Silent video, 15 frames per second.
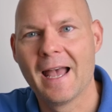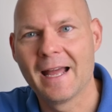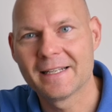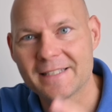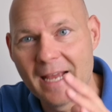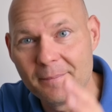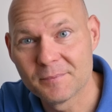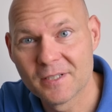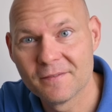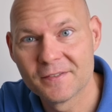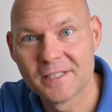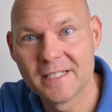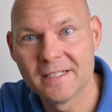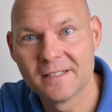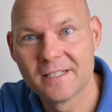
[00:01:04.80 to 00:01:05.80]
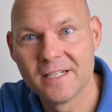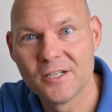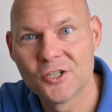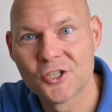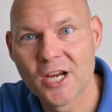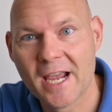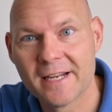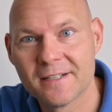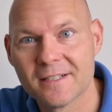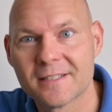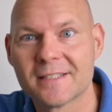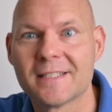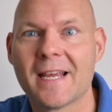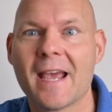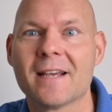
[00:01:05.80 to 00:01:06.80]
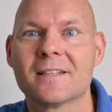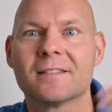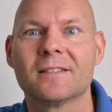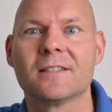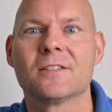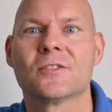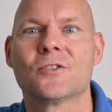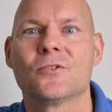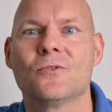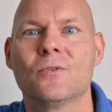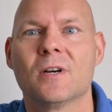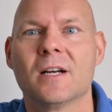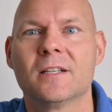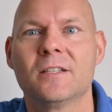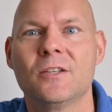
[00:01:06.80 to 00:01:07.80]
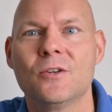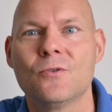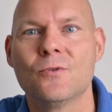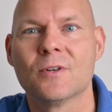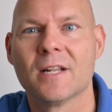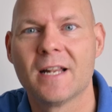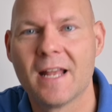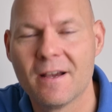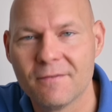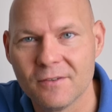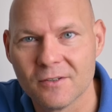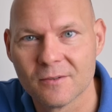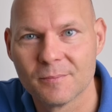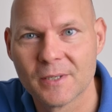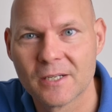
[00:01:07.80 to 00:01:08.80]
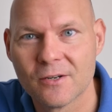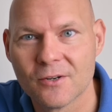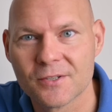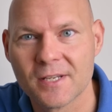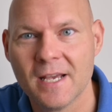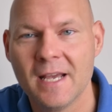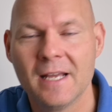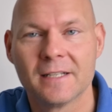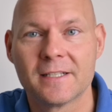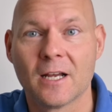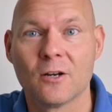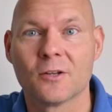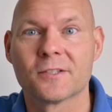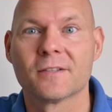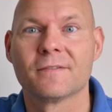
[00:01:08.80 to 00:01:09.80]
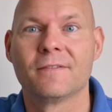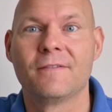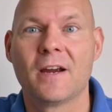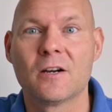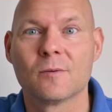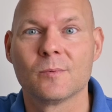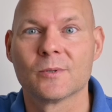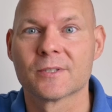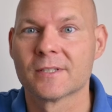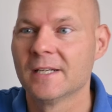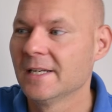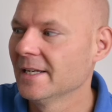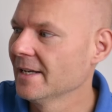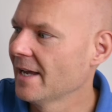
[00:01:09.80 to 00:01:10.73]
Adaptive CRT shaders takes this to a new level because there are lots of variables.